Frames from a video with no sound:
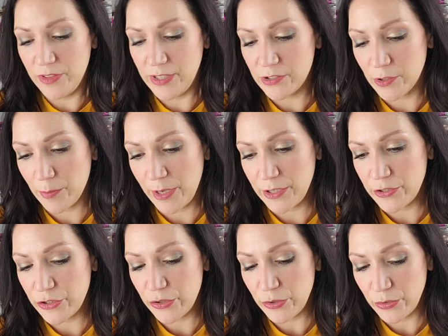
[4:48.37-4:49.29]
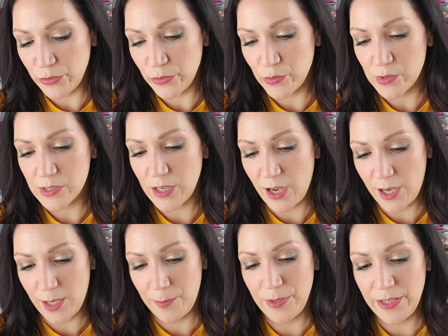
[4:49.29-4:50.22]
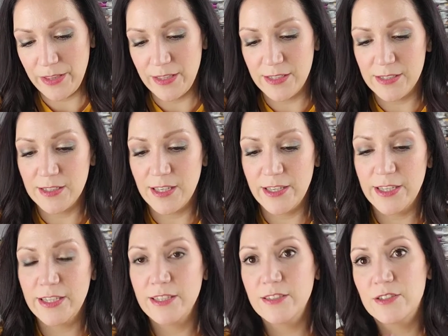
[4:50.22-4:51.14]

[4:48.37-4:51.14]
These are my 2 top in this line.